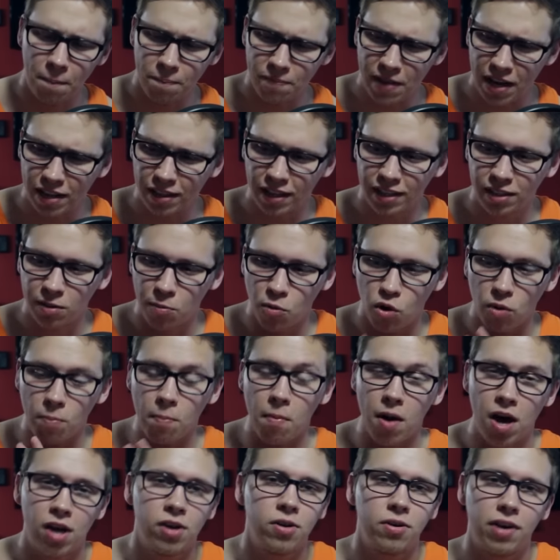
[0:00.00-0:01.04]
I like the more
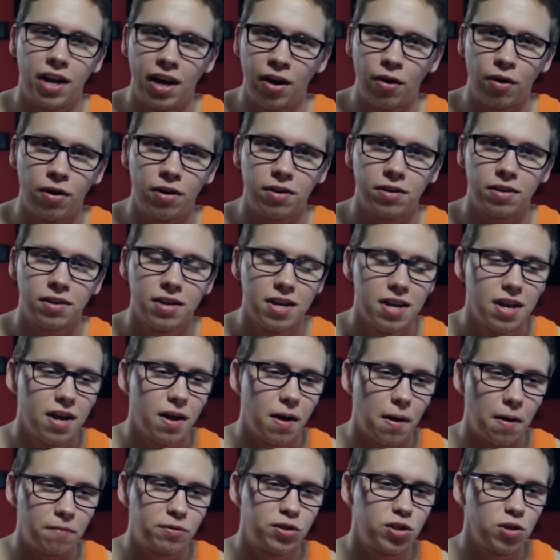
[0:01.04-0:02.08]
modern era
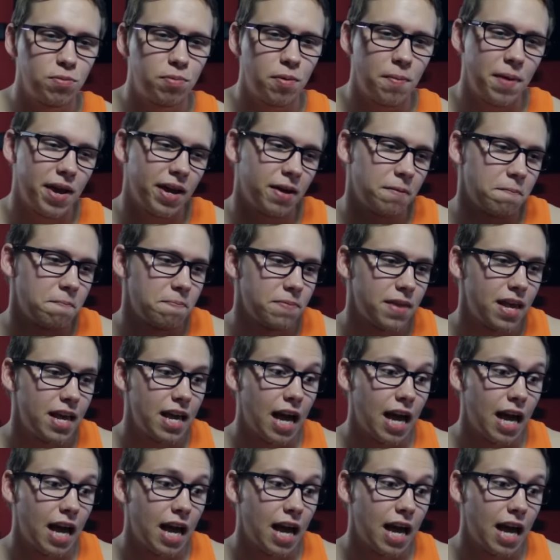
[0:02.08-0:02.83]
of Superman.